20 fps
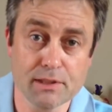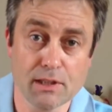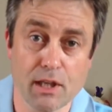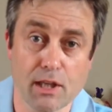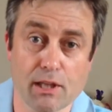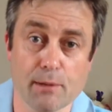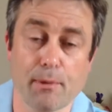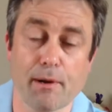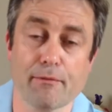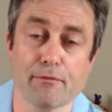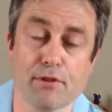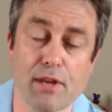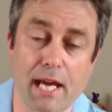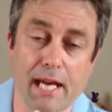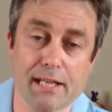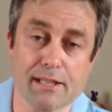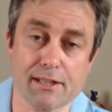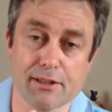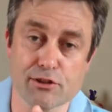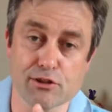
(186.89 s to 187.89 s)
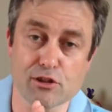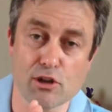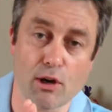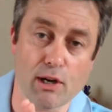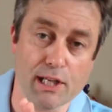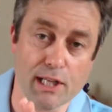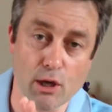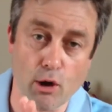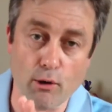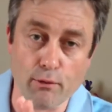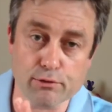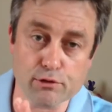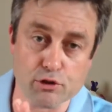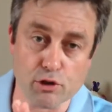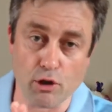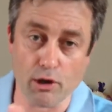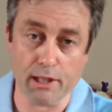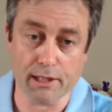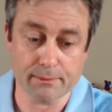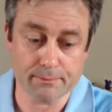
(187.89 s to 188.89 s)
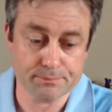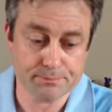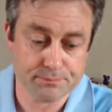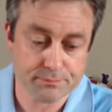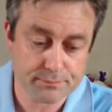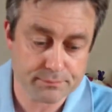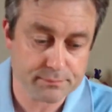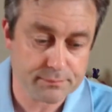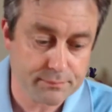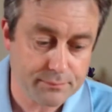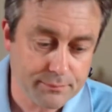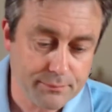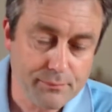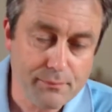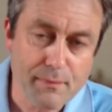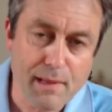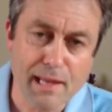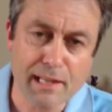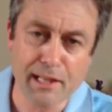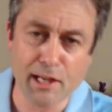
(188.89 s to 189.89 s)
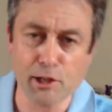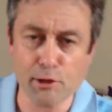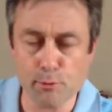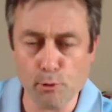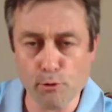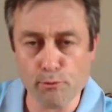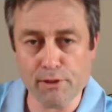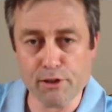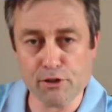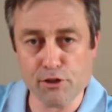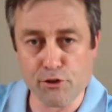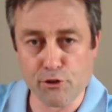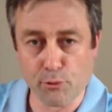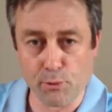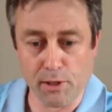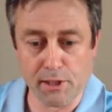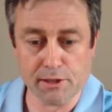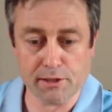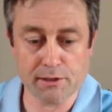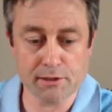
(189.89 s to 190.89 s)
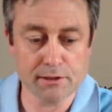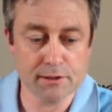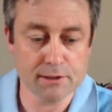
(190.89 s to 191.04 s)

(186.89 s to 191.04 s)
and above that is slightly off dry, and then you move into sweet.